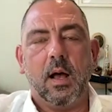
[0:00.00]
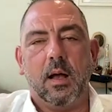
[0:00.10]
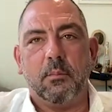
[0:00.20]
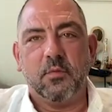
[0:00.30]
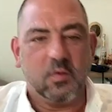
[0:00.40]

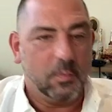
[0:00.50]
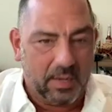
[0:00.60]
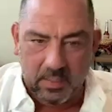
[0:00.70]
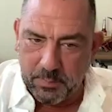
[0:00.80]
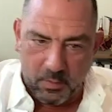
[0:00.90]

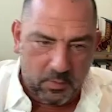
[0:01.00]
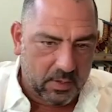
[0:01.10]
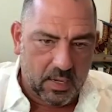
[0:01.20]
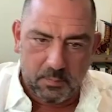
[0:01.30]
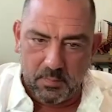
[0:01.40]
shamanic
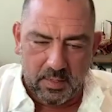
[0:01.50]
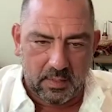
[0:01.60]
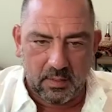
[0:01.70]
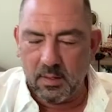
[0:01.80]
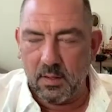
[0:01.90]
paradigm
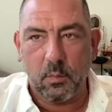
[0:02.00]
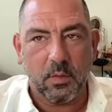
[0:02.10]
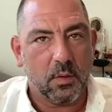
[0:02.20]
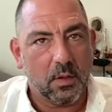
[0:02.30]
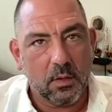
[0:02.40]
in
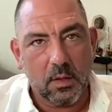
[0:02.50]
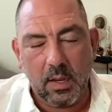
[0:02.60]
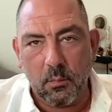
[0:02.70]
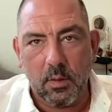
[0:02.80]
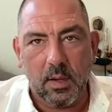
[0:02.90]
whether or not
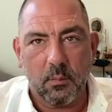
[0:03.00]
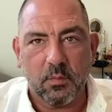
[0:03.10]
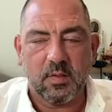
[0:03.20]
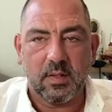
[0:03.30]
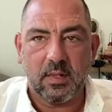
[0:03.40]
I
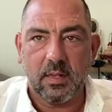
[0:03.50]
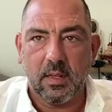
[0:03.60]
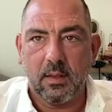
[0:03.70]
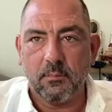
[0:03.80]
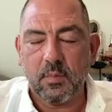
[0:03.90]
was in
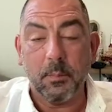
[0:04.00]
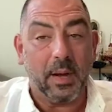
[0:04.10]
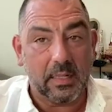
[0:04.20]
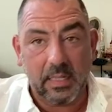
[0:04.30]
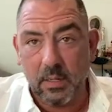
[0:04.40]

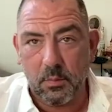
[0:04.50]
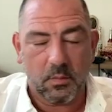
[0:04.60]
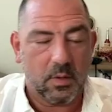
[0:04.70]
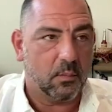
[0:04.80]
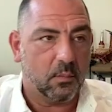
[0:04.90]
Bali, whether
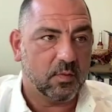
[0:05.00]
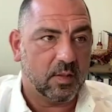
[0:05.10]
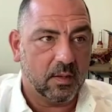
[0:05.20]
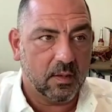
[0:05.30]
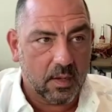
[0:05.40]
or not it was
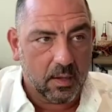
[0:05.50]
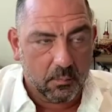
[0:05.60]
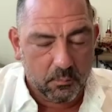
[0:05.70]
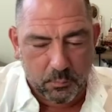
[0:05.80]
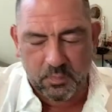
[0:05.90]
in
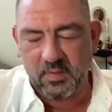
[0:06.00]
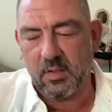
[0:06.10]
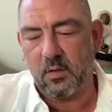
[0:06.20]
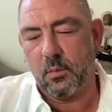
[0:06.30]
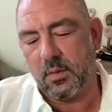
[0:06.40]

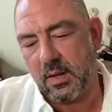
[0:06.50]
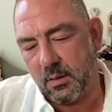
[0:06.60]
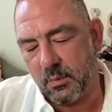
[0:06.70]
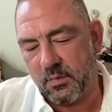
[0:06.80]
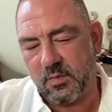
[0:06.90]
Brazil, whether or not
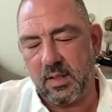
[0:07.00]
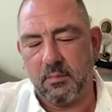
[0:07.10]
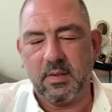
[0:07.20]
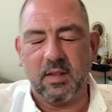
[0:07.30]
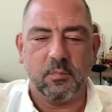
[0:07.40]
it was
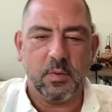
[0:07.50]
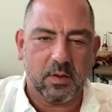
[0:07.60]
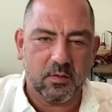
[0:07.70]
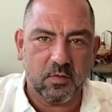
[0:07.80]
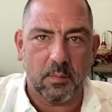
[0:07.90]
Native
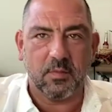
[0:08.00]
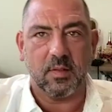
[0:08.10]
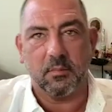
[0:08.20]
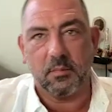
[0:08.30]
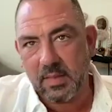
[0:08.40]
American shamans.
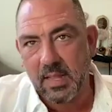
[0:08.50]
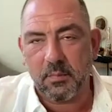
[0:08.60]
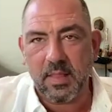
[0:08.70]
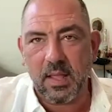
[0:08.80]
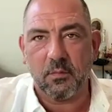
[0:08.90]

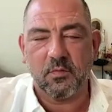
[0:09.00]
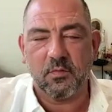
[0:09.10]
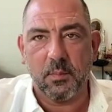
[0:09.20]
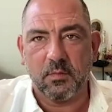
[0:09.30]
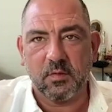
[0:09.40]
That was
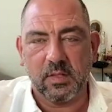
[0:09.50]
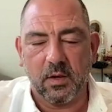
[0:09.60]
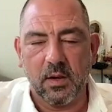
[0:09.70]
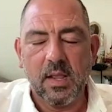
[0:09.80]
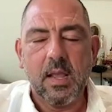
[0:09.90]
very much
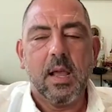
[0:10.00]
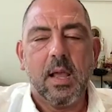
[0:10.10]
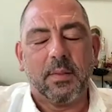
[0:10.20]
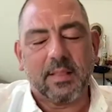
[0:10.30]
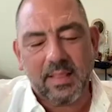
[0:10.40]
clear.
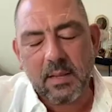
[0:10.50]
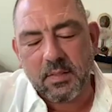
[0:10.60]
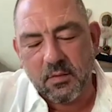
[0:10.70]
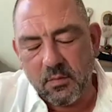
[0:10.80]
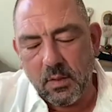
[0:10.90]
But the thing
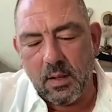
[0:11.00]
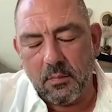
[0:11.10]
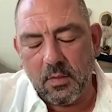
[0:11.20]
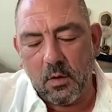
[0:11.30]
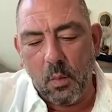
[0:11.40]
about
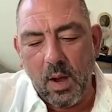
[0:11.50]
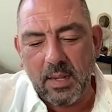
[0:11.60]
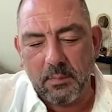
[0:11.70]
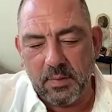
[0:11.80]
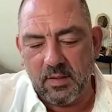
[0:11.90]
the
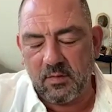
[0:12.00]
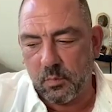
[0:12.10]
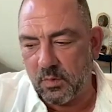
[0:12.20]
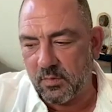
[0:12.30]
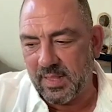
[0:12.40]
Hawaiian piece
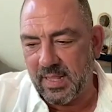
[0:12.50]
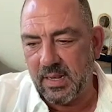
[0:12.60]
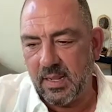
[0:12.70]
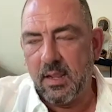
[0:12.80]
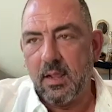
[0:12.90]
was that
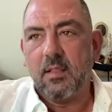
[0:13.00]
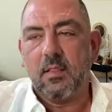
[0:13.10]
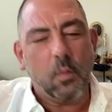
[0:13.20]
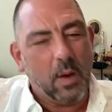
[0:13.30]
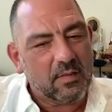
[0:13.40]

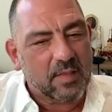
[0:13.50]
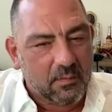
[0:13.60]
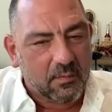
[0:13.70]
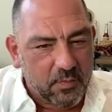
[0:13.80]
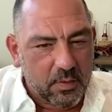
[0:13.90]
the Hawaiians had
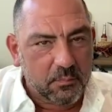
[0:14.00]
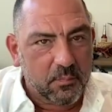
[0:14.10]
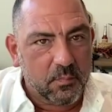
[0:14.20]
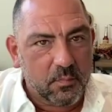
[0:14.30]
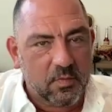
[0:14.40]
a very
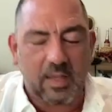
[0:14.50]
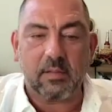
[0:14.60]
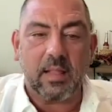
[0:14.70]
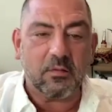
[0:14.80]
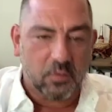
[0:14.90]

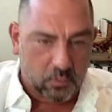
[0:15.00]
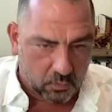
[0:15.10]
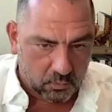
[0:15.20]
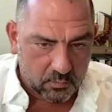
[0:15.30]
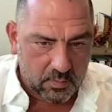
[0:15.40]

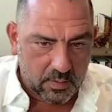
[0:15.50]
psychological